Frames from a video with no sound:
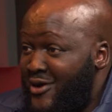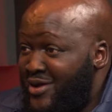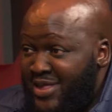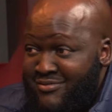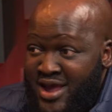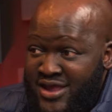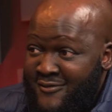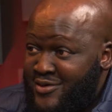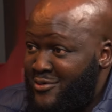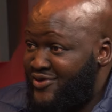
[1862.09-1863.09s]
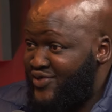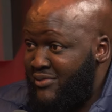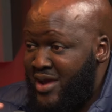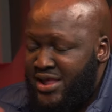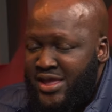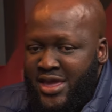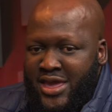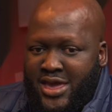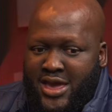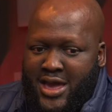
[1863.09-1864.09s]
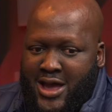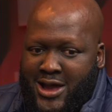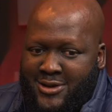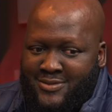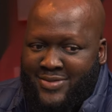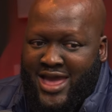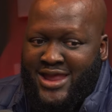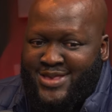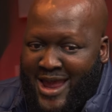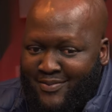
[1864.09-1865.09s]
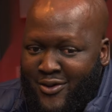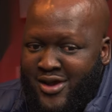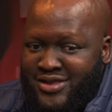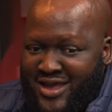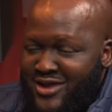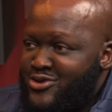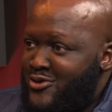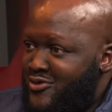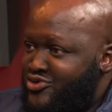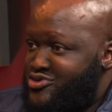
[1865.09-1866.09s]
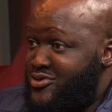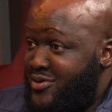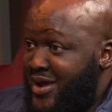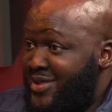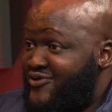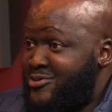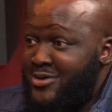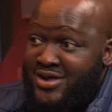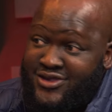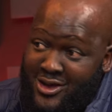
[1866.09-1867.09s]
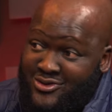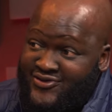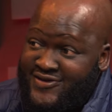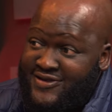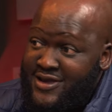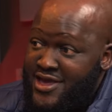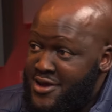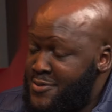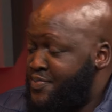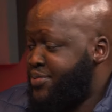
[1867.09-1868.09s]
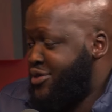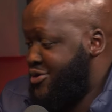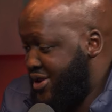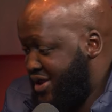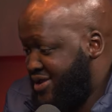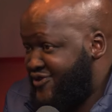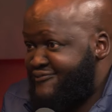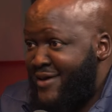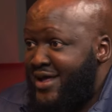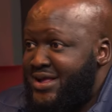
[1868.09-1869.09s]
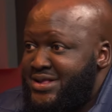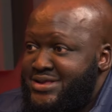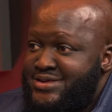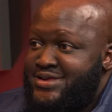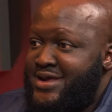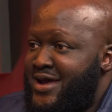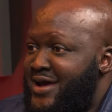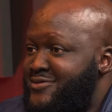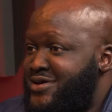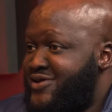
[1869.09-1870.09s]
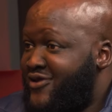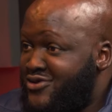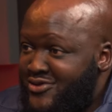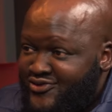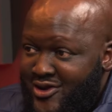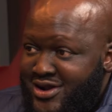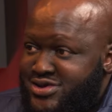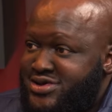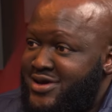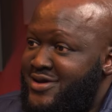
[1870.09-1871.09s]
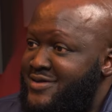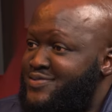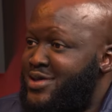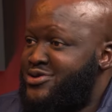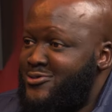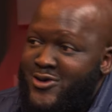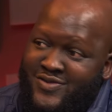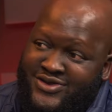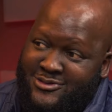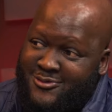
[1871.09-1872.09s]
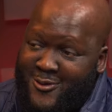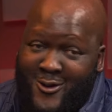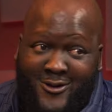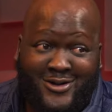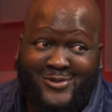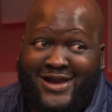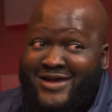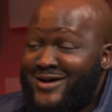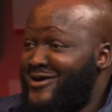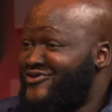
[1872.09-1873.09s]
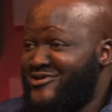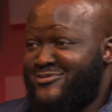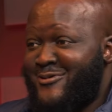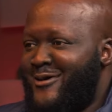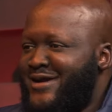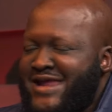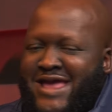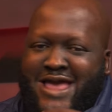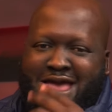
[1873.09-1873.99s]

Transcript: now want their money. Everybody wants their money. And at that point, I knew we were screwed. And they said, we're gonna tell UCT, you're gonna get expelled. We're gonna tell you a scholarship that you've committed fraud. We're like, oh, is it fraud?